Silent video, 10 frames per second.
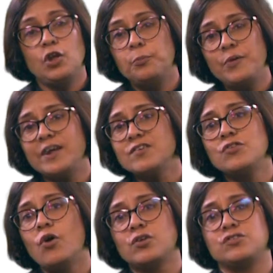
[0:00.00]
Now, BRIC is
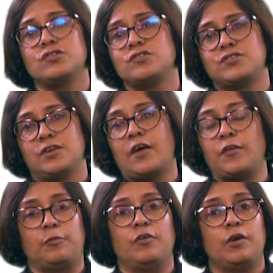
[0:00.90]
not just
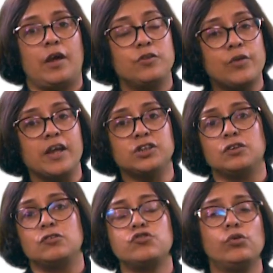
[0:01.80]
another
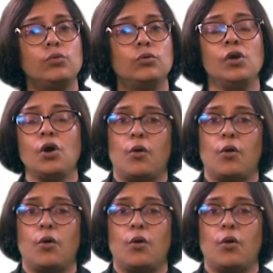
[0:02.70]
educational tool